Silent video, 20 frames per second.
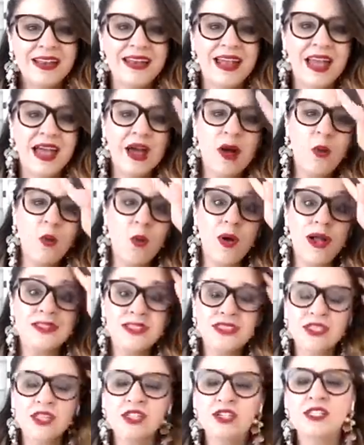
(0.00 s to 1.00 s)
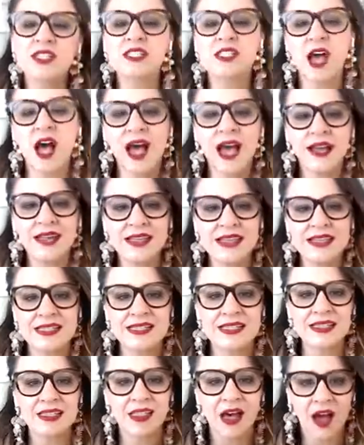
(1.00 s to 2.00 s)
Now, once your site
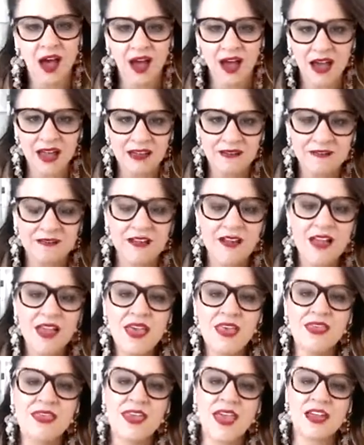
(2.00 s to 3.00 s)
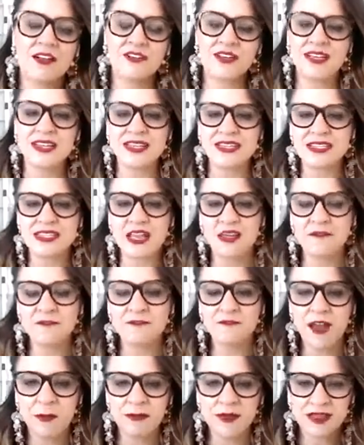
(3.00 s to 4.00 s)
is live, there is a
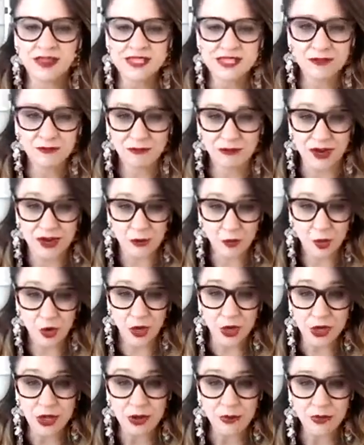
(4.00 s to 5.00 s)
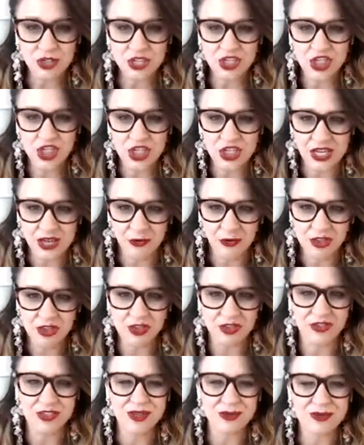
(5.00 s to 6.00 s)
fabulous framework I want to share with
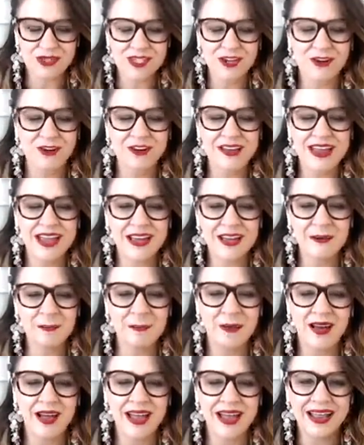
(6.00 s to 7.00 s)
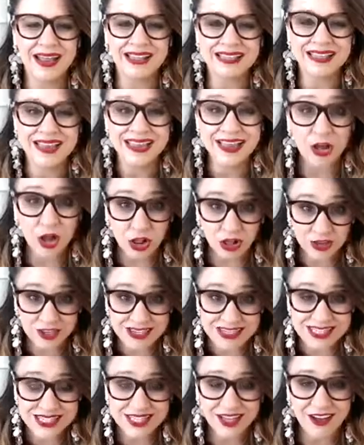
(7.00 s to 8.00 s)
you that was created by Clay
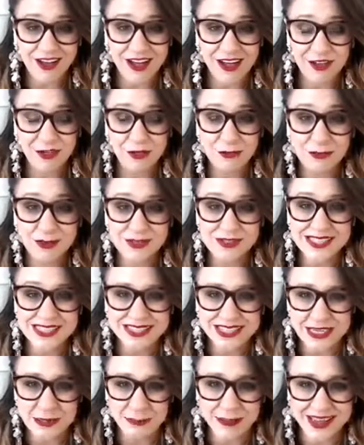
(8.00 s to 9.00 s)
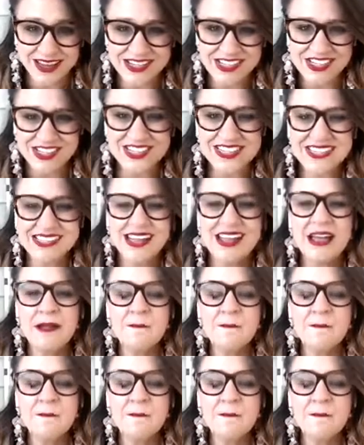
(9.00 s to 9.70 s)
Collins, the guy who builds lead pages.